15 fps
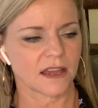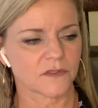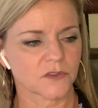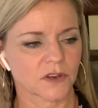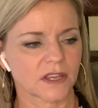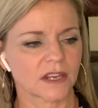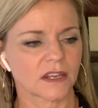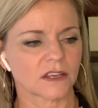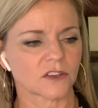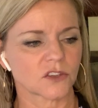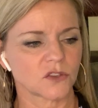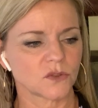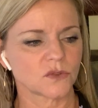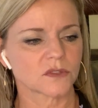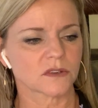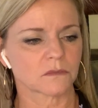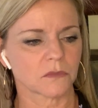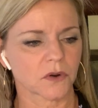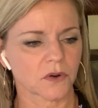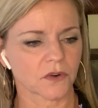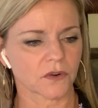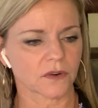after getting accused of
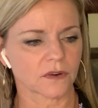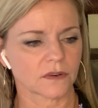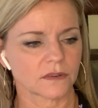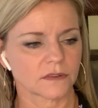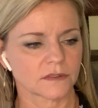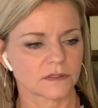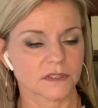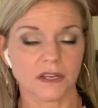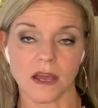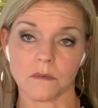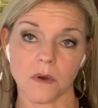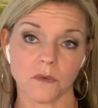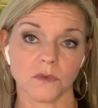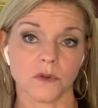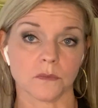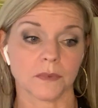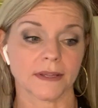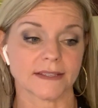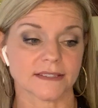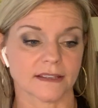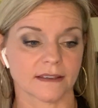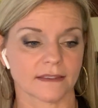murder, to come home to a
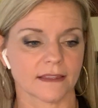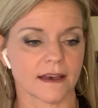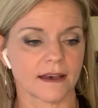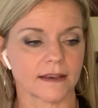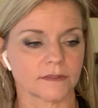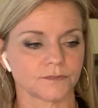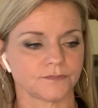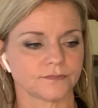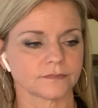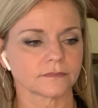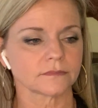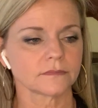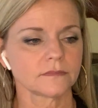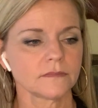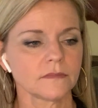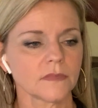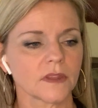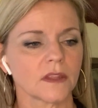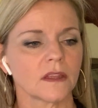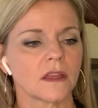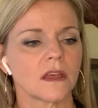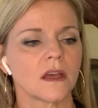place like that.
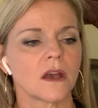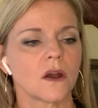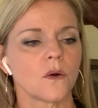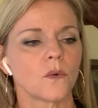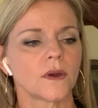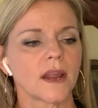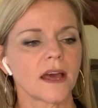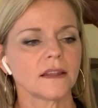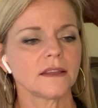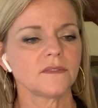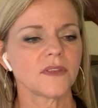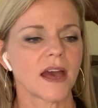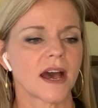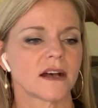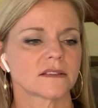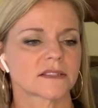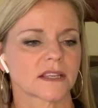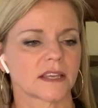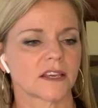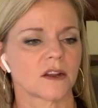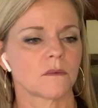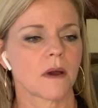When I leave the house and
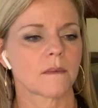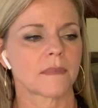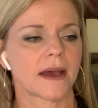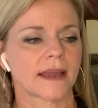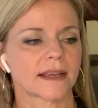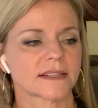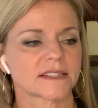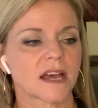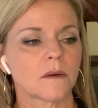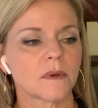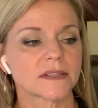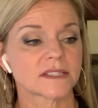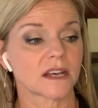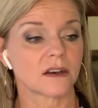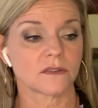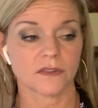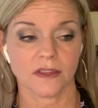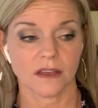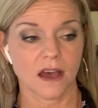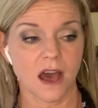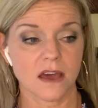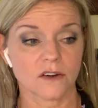get on my bike, I tell myself
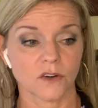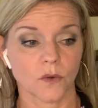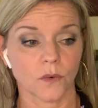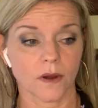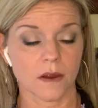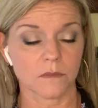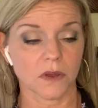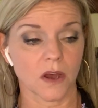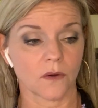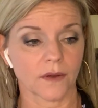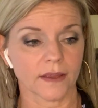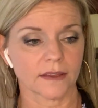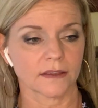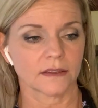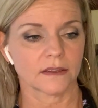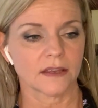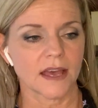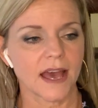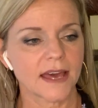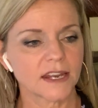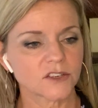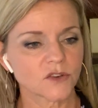I don't know where I'm going,
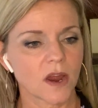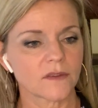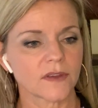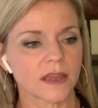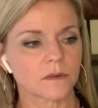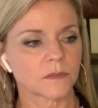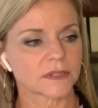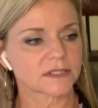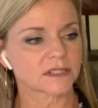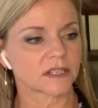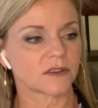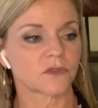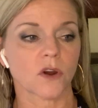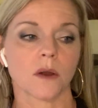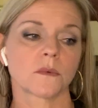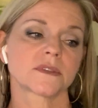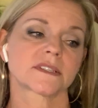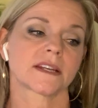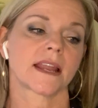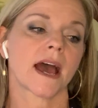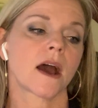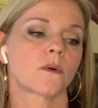and I drive aimlessly for almost
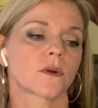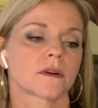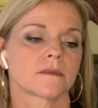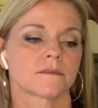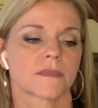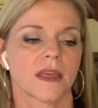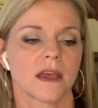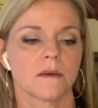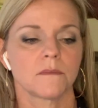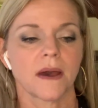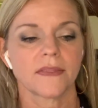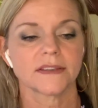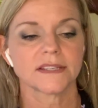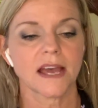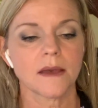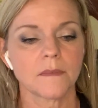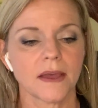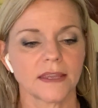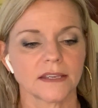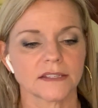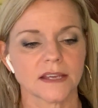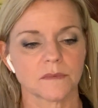an hour. By the time I
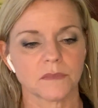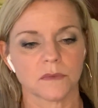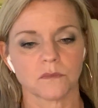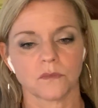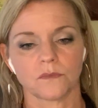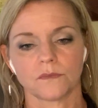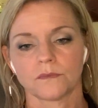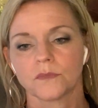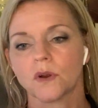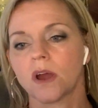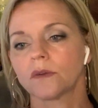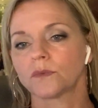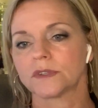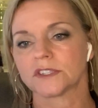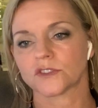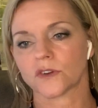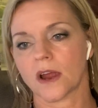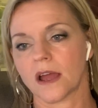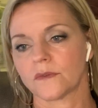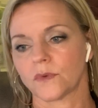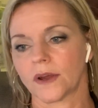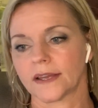end up in Bronwyn's
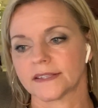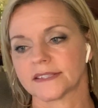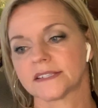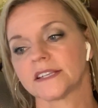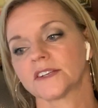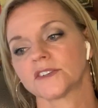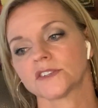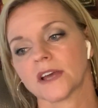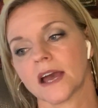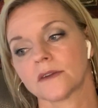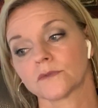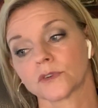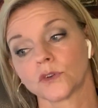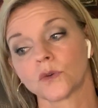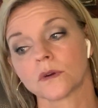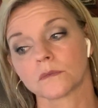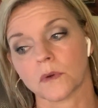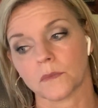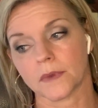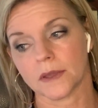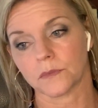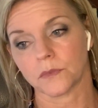driveway, it's dinner time for normal
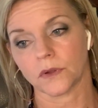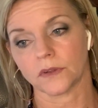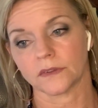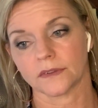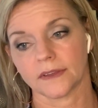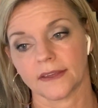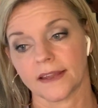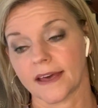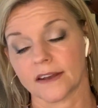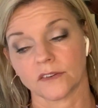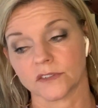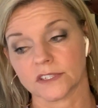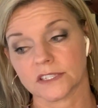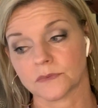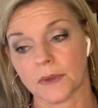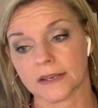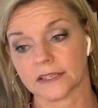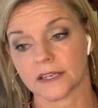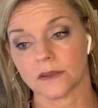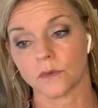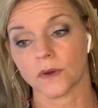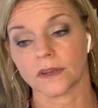people, and I don't expect
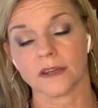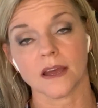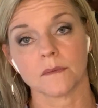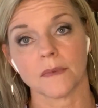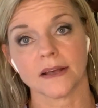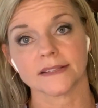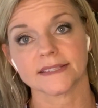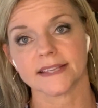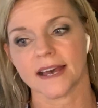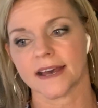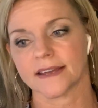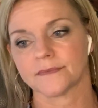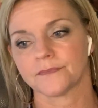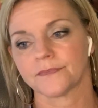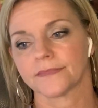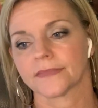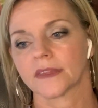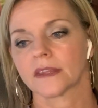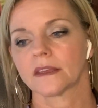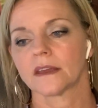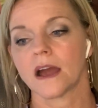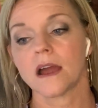anyone to come outside.
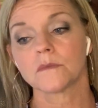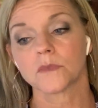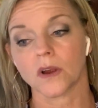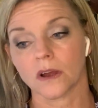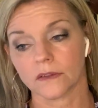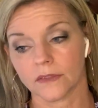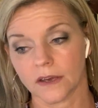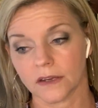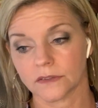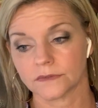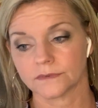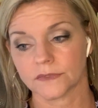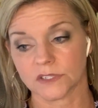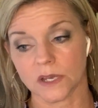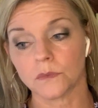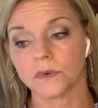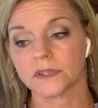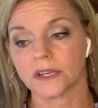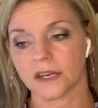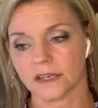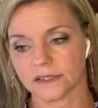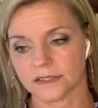I'm wrong, though. Someone
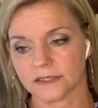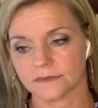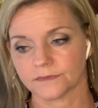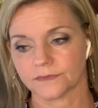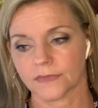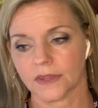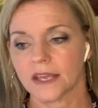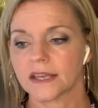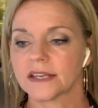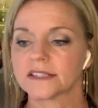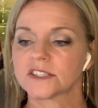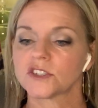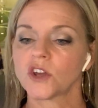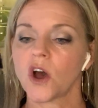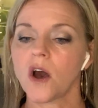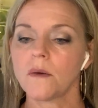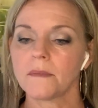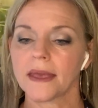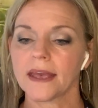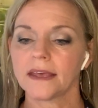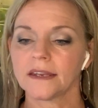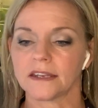does. It's a tall
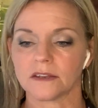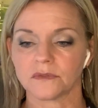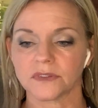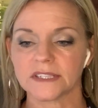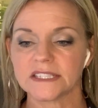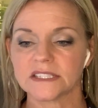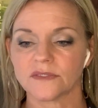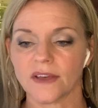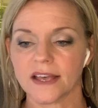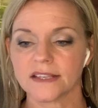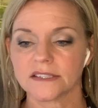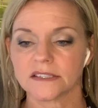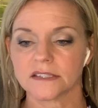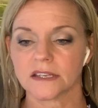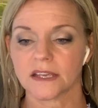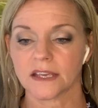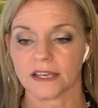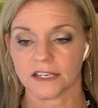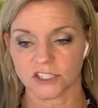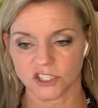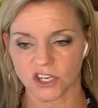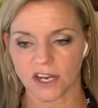man in a fleece vest
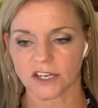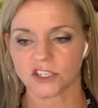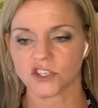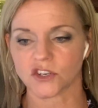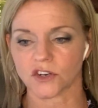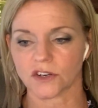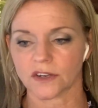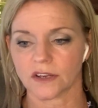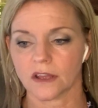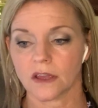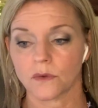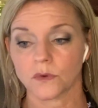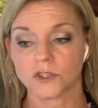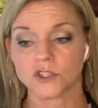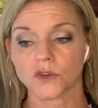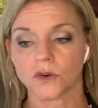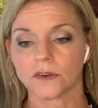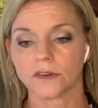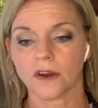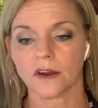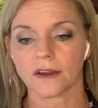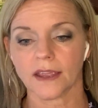and a check shirt with short
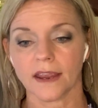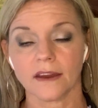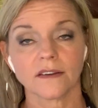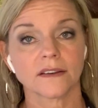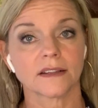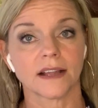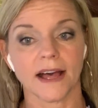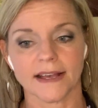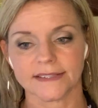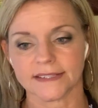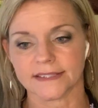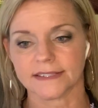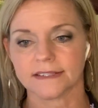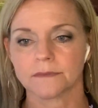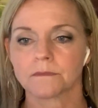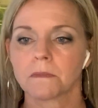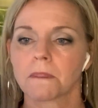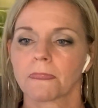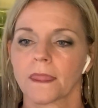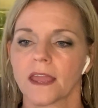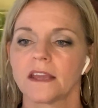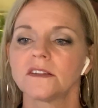dark hair and glasses.
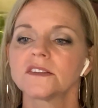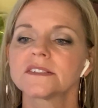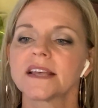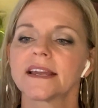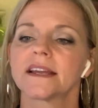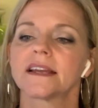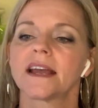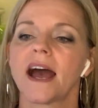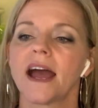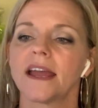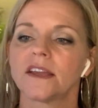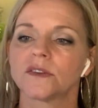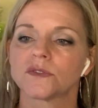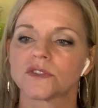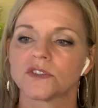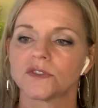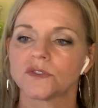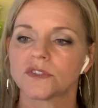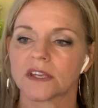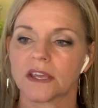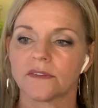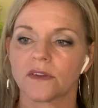He looks like a guy who's used
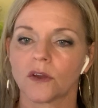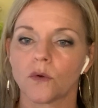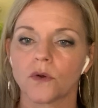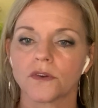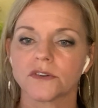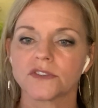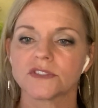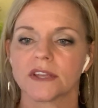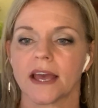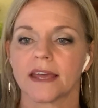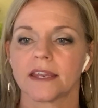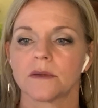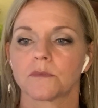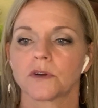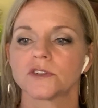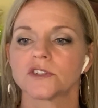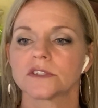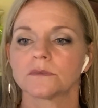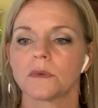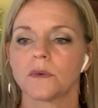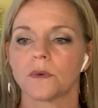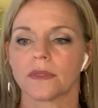to giving orders, and he approaches
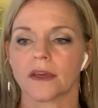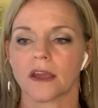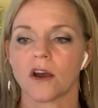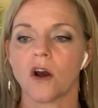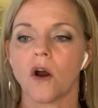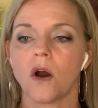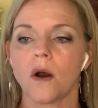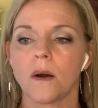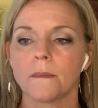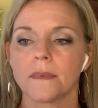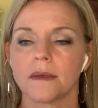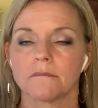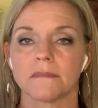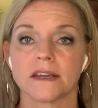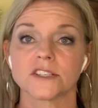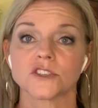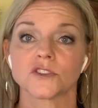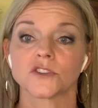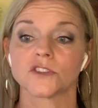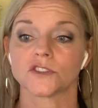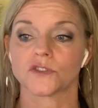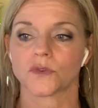me with a calm,
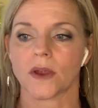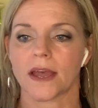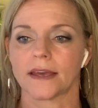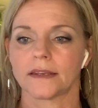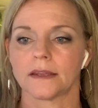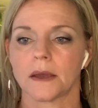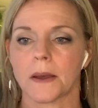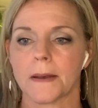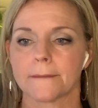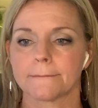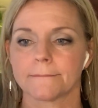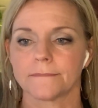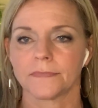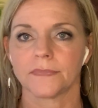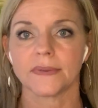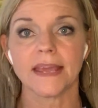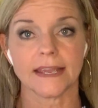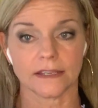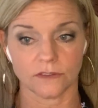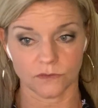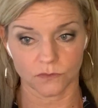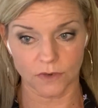measured tread.
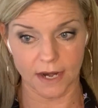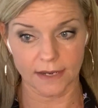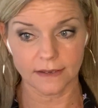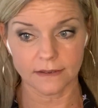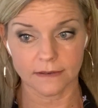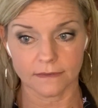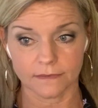Nate, right?